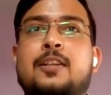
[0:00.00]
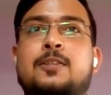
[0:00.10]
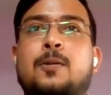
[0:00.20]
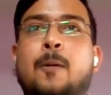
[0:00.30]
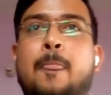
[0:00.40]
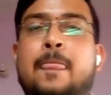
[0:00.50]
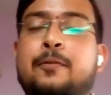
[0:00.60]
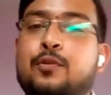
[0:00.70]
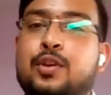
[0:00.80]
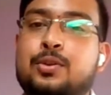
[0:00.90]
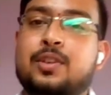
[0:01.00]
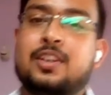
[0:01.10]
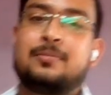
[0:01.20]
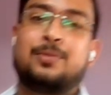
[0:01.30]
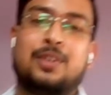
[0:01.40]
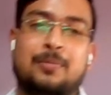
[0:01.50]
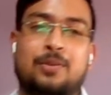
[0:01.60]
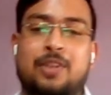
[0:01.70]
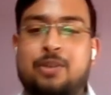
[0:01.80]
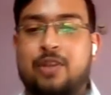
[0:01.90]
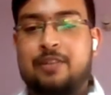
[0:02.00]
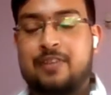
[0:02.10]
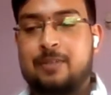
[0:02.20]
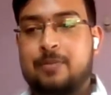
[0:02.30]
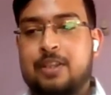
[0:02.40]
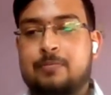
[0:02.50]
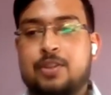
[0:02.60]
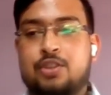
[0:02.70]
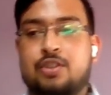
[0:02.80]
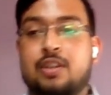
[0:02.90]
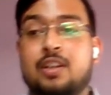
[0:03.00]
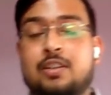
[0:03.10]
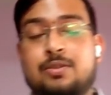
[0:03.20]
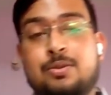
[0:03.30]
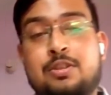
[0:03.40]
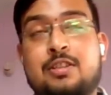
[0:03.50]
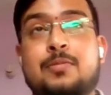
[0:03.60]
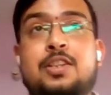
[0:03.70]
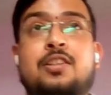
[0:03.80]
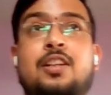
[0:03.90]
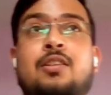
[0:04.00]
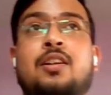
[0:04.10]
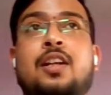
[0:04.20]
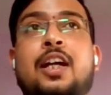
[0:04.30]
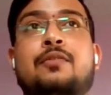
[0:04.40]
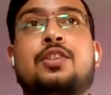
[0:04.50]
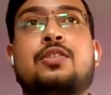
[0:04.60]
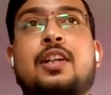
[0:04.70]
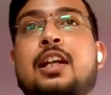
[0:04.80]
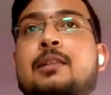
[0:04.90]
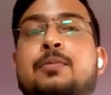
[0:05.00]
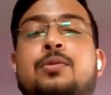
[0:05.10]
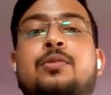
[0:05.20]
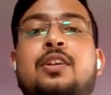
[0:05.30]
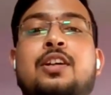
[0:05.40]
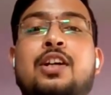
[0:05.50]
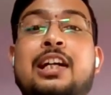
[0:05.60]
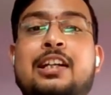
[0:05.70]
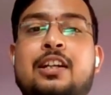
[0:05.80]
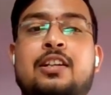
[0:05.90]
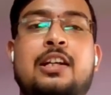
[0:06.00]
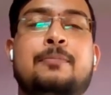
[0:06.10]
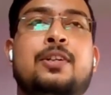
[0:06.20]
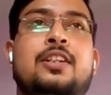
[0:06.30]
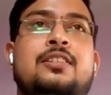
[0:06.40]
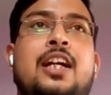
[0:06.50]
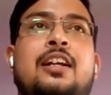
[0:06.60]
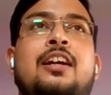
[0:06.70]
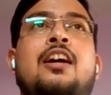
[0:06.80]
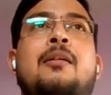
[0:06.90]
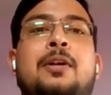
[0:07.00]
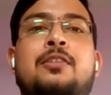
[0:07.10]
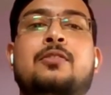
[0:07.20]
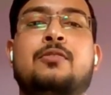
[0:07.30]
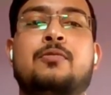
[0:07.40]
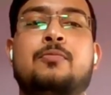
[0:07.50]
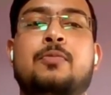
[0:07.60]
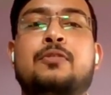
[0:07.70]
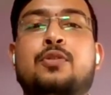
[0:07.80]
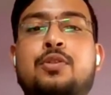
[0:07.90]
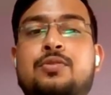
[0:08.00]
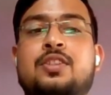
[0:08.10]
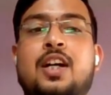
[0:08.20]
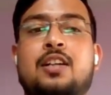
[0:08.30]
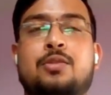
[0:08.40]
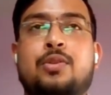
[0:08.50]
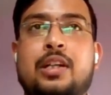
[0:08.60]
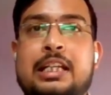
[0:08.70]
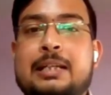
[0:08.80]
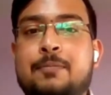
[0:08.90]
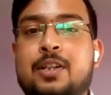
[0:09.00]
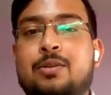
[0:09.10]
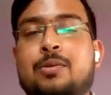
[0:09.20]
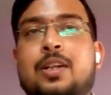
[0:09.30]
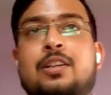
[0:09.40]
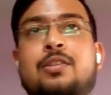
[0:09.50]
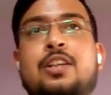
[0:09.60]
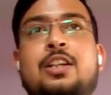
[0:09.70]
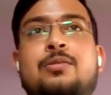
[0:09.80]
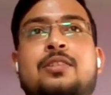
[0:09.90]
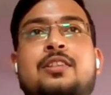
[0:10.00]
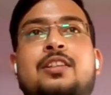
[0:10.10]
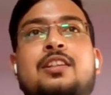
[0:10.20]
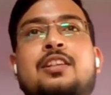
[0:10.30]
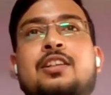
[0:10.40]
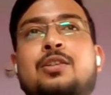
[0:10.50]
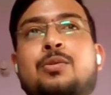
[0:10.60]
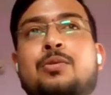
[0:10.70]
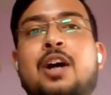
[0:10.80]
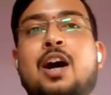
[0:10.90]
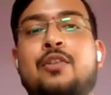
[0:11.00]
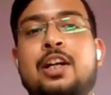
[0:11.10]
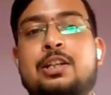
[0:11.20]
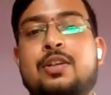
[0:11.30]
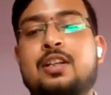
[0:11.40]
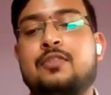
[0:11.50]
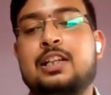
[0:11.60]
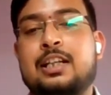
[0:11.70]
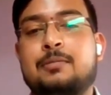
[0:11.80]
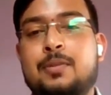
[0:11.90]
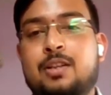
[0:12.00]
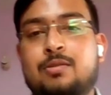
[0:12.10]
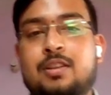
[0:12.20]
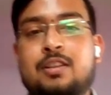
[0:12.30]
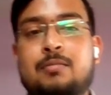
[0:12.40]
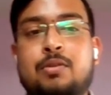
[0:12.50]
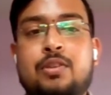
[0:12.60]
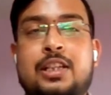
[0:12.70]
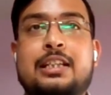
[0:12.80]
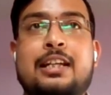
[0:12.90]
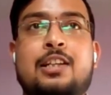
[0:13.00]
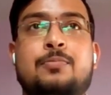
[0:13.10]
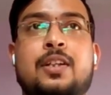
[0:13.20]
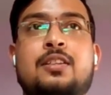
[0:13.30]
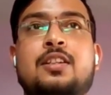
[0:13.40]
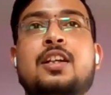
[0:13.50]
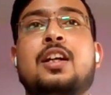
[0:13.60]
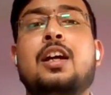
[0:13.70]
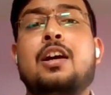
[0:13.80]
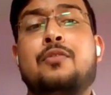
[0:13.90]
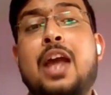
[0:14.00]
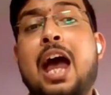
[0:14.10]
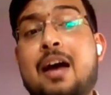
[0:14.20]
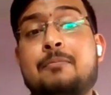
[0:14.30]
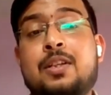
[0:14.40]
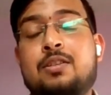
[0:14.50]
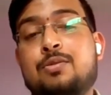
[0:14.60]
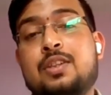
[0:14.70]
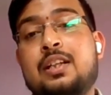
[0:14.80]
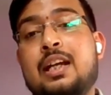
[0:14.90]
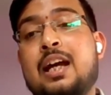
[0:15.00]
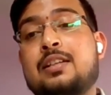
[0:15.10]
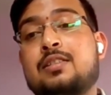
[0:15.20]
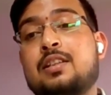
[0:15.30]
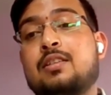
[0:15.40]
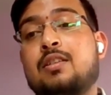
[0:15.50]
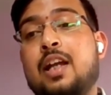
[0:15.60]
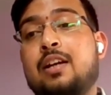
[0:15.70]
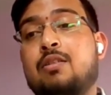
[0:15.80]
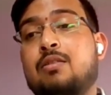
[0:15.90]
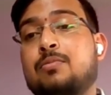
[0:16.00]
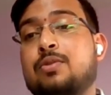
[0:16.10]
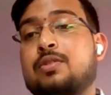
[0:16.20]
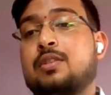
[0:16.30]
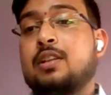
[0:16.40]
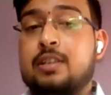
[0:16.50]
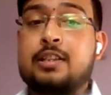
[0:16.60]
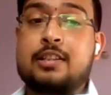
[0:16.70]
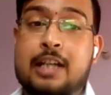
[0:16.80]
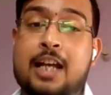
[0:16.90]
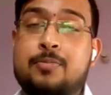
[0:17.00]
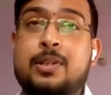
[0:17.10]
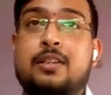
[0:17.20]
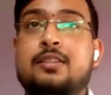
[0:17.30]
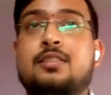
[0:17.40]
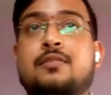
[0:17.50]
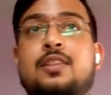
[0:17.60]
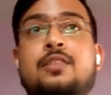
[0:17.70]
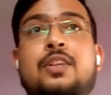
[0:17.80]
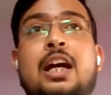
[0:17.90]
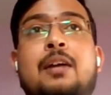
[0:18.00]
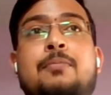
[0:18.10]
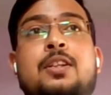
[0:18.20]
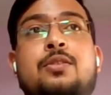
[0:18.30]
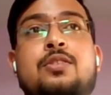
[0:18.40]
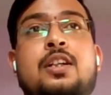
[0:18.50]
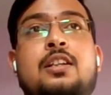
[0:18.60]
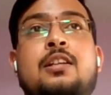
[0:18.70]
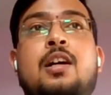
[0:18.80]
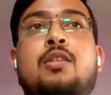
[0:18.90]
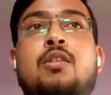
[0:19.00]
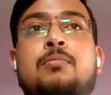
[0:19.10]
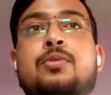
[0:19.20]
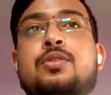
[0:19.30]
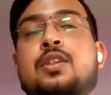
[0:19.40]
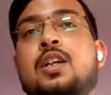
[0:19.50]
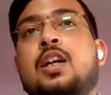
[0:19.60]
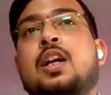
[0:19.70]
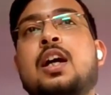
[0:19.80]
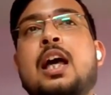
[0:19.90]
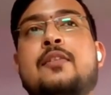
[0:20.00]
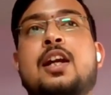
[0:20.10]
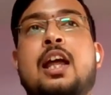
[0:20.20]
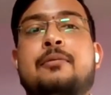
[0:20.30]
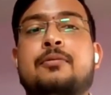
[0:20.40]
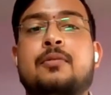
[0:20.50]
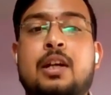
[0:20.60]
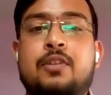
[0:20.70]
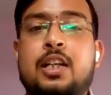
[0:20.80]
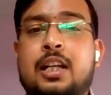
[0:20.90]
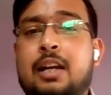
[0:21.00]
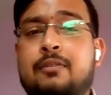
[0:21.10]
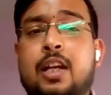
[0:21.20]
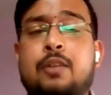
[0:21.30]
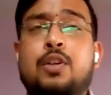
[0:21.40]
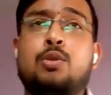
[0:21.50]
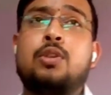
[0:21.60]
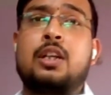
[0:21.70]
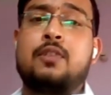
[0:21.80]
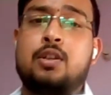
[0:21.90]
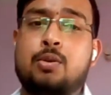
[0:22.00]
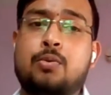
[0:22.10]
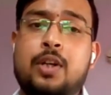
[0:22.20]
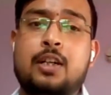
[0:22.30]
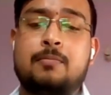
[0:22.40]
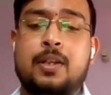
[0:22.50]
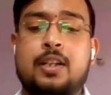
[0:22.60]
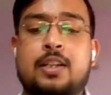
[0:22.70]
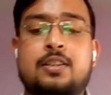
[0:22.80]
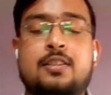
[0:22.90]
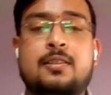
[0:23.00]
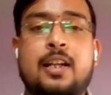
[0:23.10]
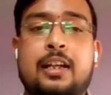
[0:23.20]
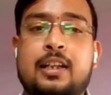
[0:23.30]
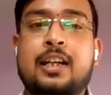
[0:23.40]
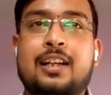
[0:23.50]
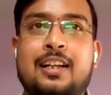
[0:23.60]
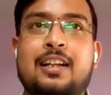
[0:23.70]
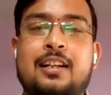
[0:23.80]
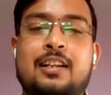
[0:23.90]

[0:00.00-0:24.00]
So if you want to learn more about it, you can find pretty much resources and material online which will help you get a deep understanding. But before you start going deep into it, you need to know how intuitive it can be to learn about these aspects. We have been using GANs in like almost since it has been discovered. We have been using it in our almost everyday life. Like we don't even know it, but it's like there.